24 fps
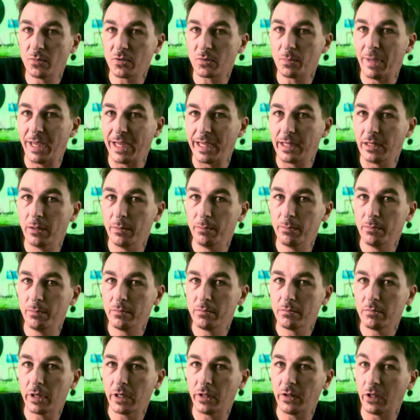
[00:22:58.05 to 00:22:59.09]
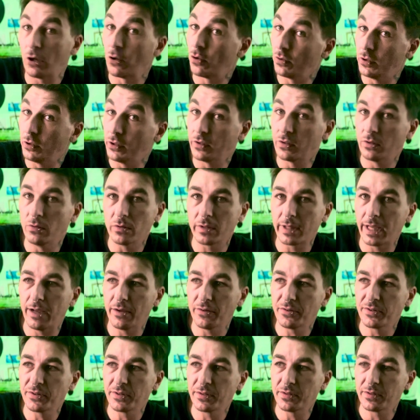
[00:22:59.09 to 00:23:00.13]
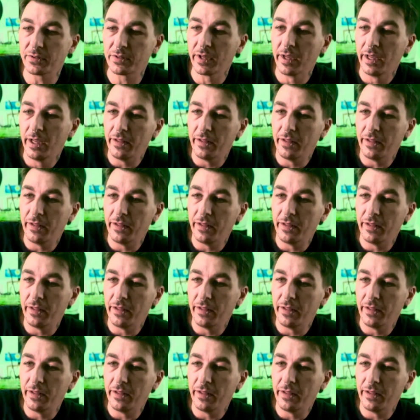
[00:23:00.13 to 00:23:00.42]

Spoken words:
making them in the early 2000s.